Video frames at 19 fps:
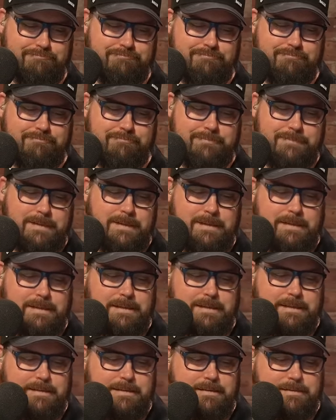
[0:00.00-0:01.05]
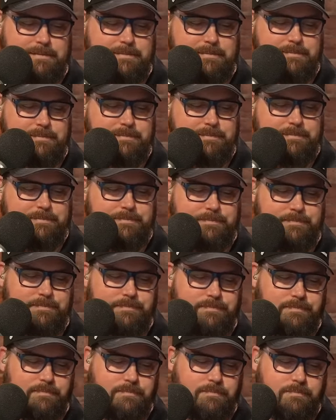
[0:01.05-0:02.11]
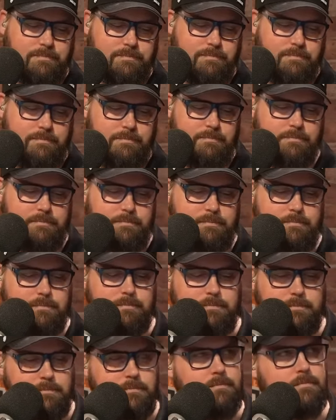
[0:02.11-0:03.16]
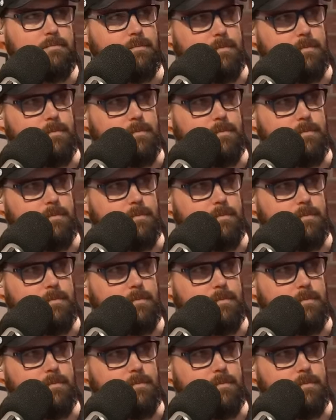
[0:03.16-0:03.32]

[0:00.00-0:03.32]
(not speaking)